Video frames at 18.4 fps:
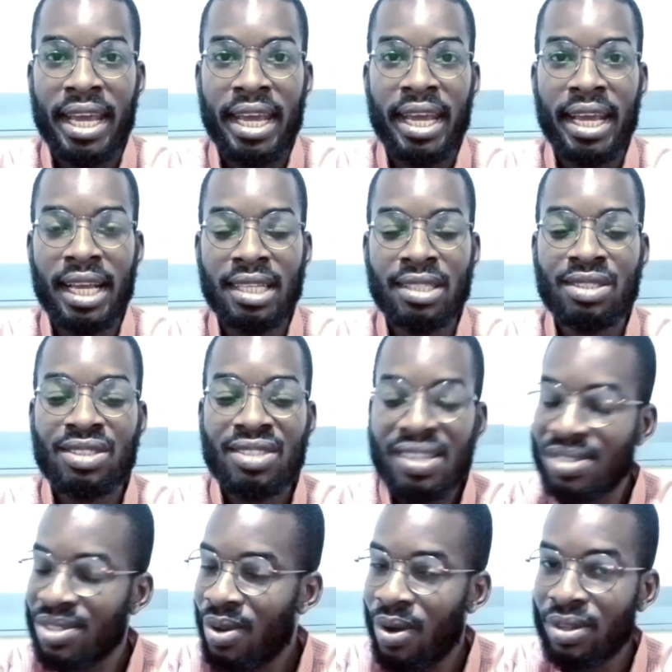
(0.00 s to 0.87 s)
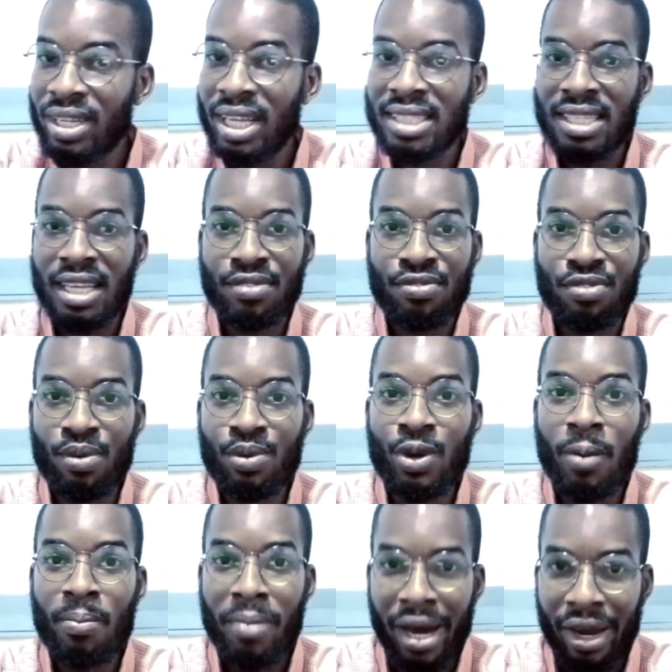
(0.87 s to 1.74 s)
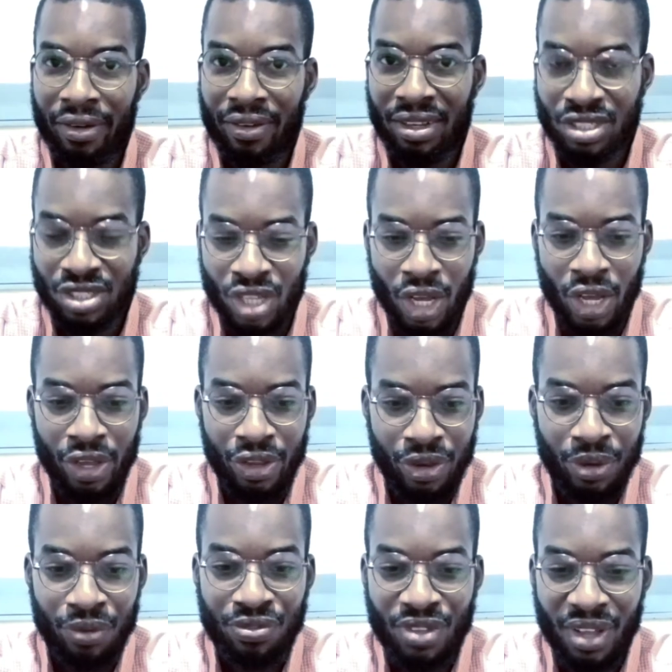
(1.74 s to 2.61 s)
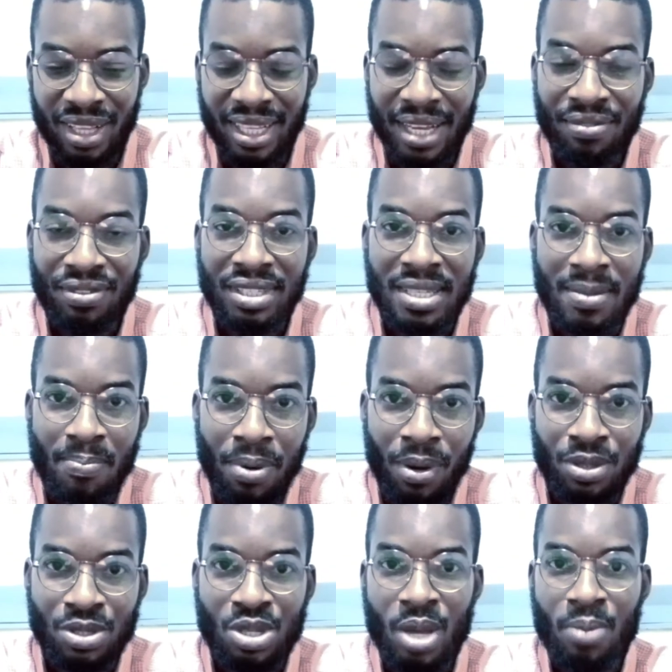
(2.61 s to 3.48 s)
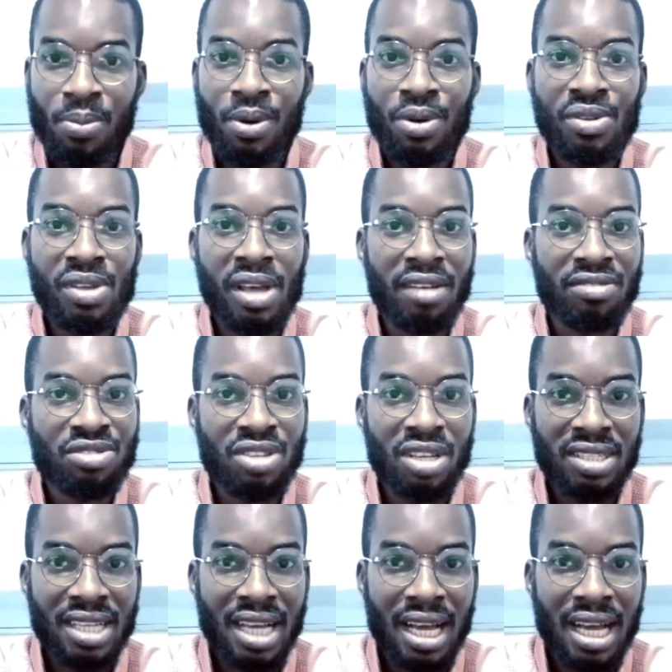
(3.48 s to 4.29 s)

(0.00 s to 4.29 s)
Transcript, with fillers: and disconnected from your marriage. You've done everything possible. You have sought